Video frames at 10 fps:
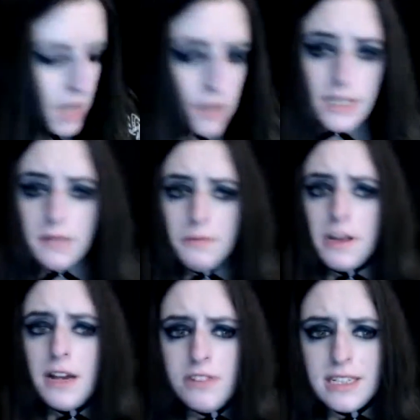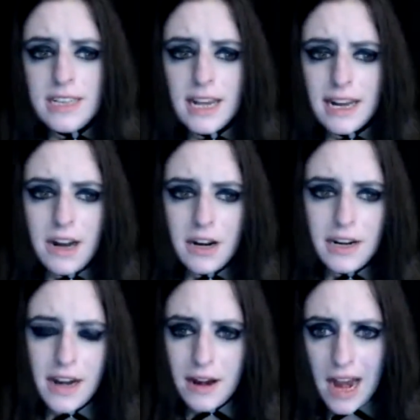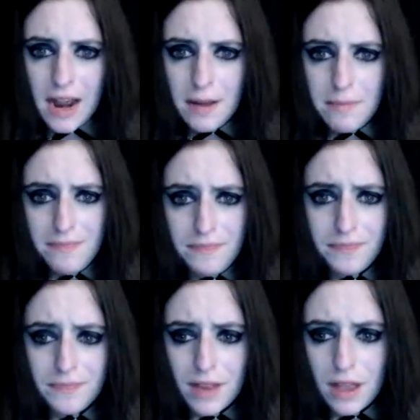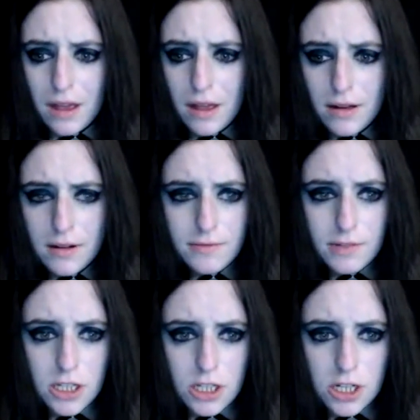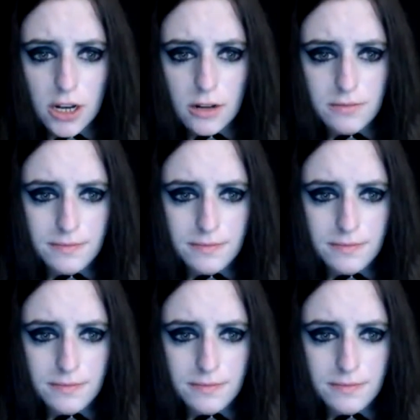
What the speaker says: Did we ever decide on a name for the show?